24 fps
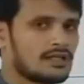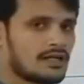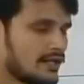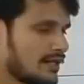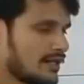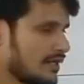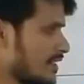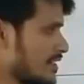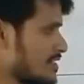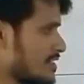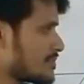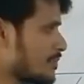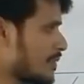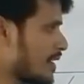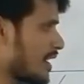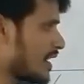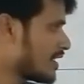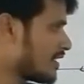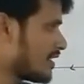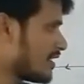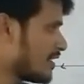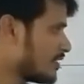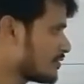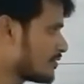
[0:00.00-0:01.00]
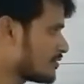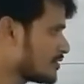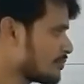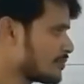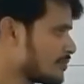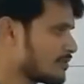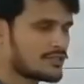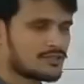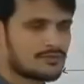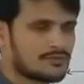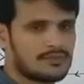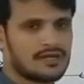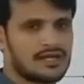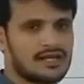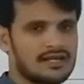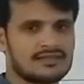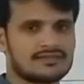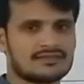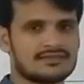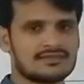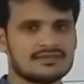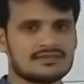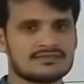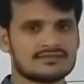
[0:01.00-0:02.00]
ray is parallel to the principal
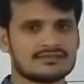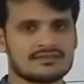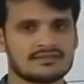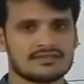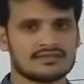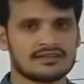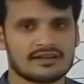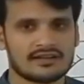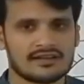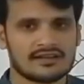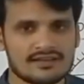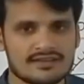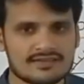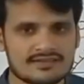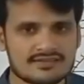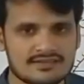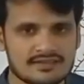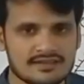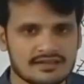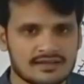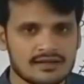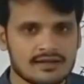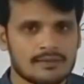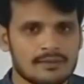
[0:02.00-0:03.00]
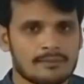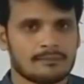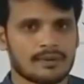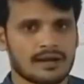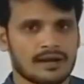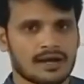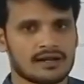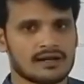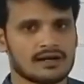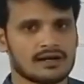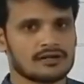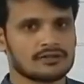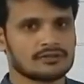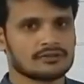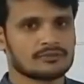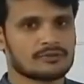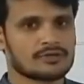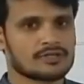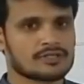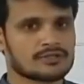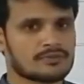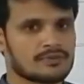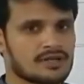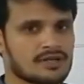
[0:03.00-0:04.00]
axis. That ray is parallel to the
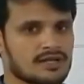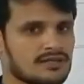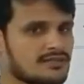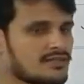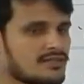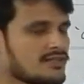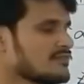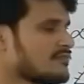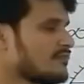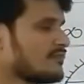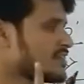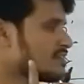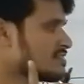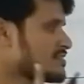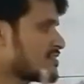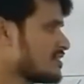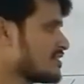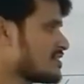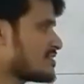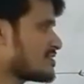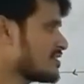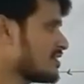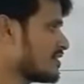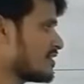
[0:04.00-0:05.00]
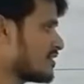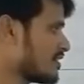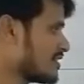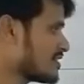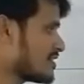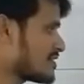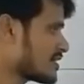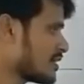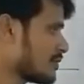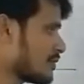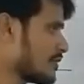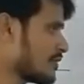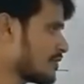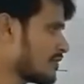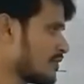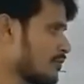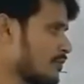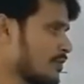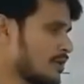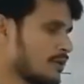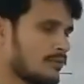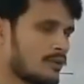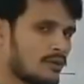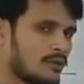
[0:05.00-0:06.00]
principal axis. First instant ray is coming
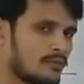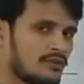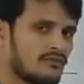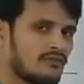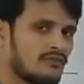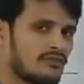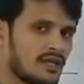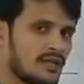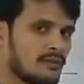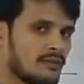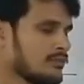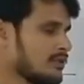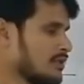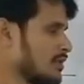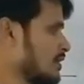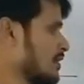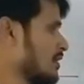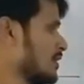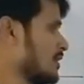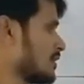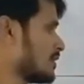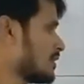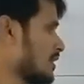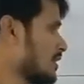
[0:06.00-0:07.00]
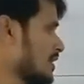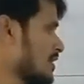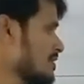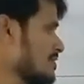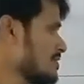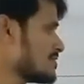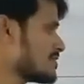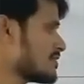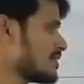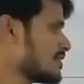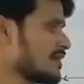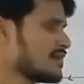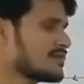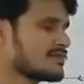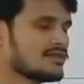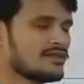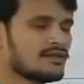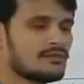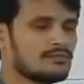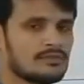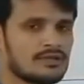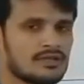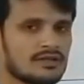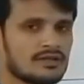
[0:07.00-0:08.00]
from tip of the flame, that is strikes
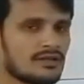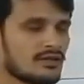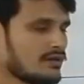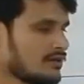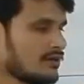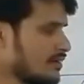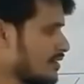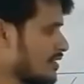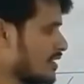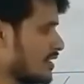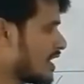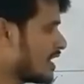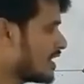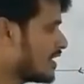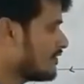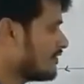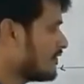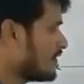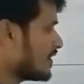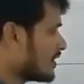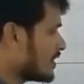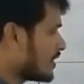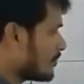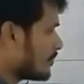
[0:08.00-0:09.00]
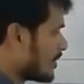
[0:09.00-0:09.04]
at mirror and reflected